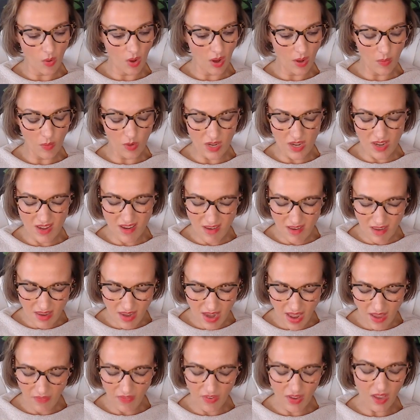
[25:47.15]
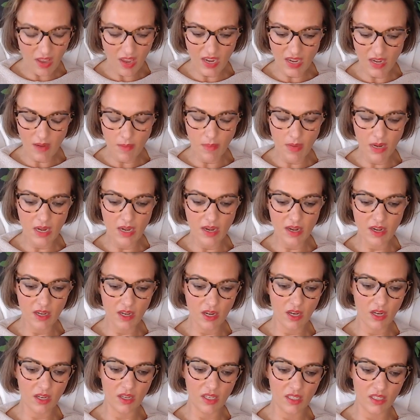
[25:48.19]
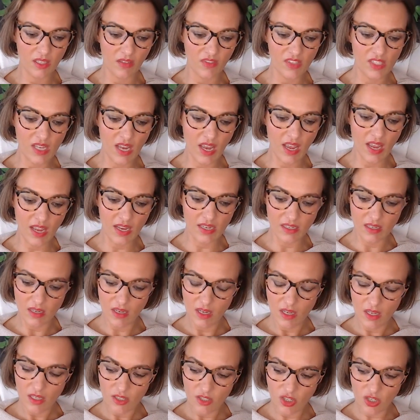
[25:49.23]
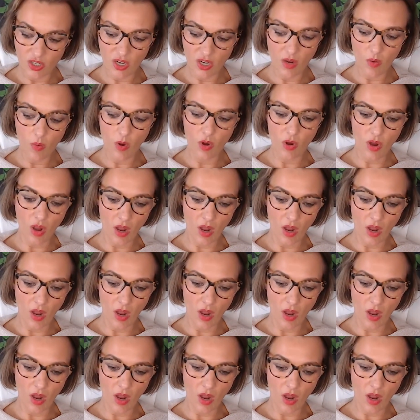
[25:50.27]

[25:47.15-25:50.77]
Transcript: I would never in a million years have said, do you know what?